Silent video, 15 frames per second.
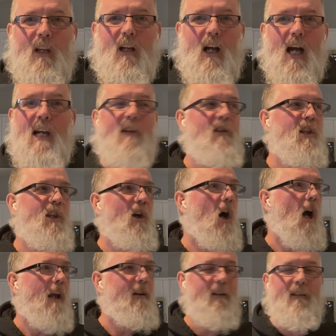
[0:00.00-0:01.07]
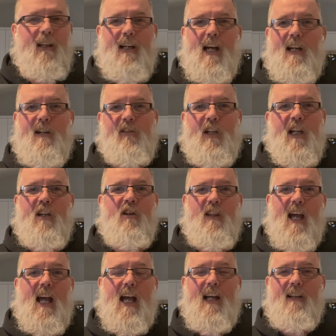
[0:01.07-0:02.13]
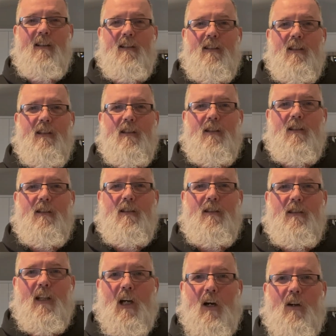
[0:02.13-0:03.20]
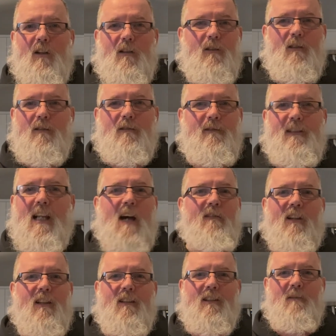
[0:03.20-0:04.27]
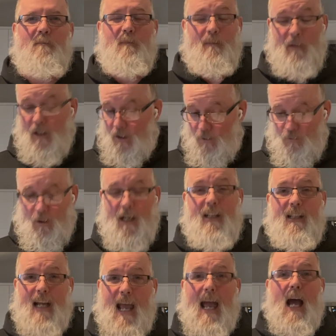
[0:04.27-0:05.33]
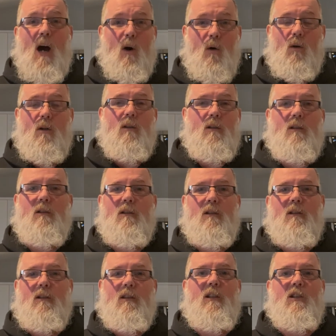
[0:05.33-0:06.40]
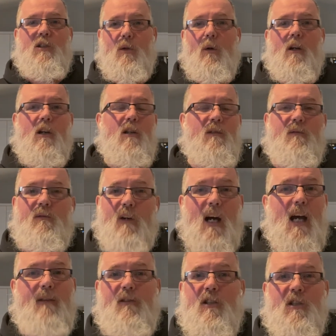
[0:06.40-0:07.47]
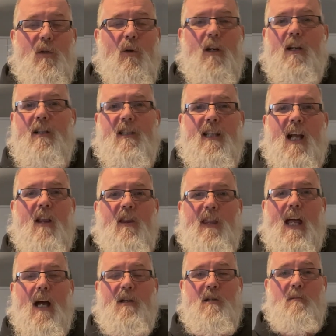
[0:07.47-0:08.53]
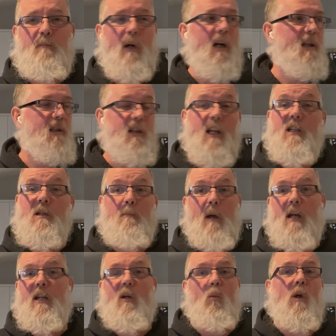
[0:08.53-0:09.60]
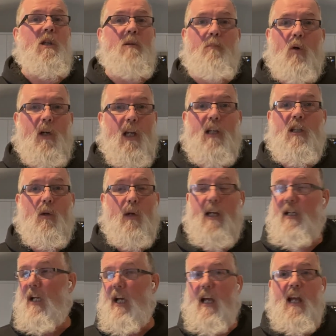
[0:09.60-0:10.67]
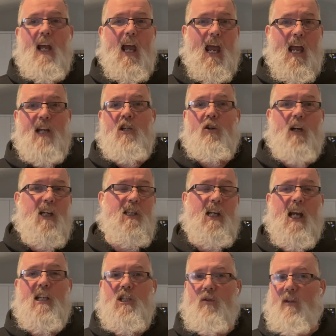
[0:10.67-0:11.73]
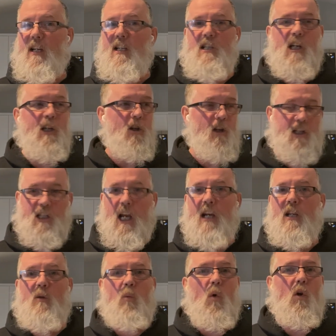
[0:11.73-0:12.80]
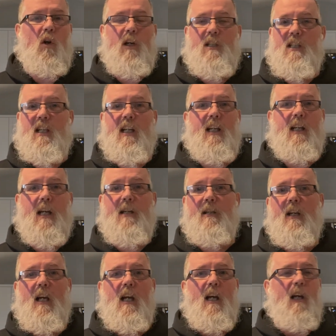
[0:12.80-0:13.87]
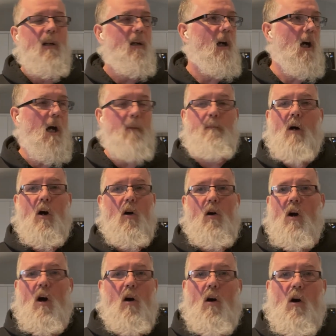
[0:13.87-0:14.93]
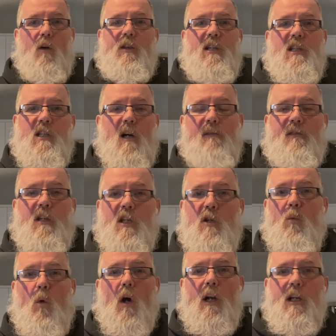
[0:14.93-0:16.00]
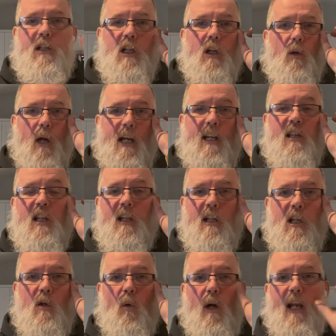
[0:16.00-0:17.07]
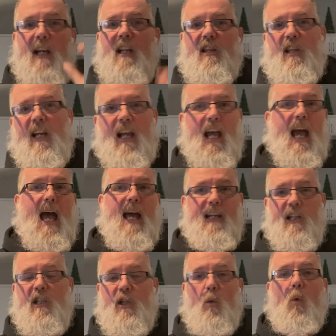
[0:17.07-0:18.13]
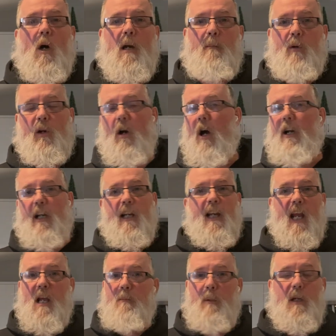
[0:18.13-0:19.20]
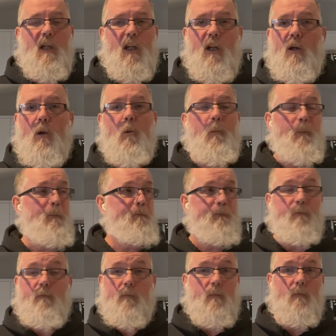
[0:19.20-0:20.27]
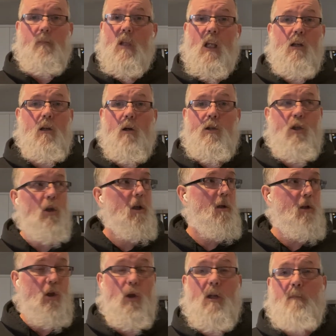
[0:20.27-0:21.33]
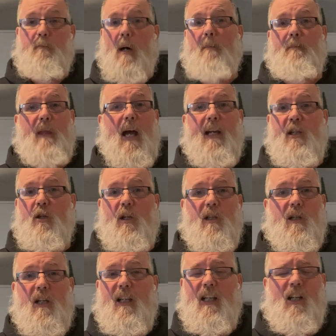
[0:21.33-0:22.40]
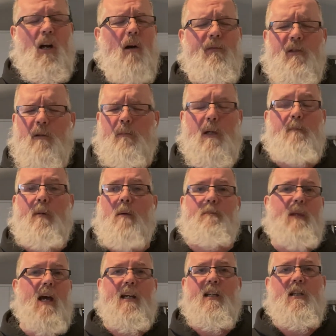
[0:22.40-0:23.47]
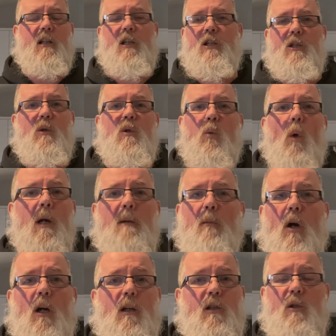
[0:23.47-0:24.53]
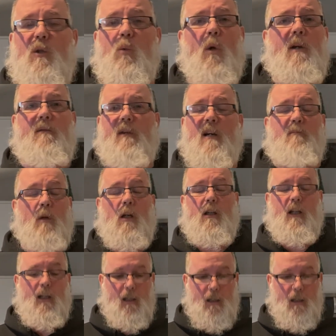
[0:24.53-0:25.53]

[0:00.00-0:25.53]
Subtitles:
I never thought that I'd ever hear that. You know, never. Right now, 205 to 210,000 bucks, and then depending what you put into it and your accessories and your extended warranty and all the stuff that you want to do, anything added you want to put on an APU, you know, you could bump that, you could comfortably bump that into the 220 mark, 225 mark,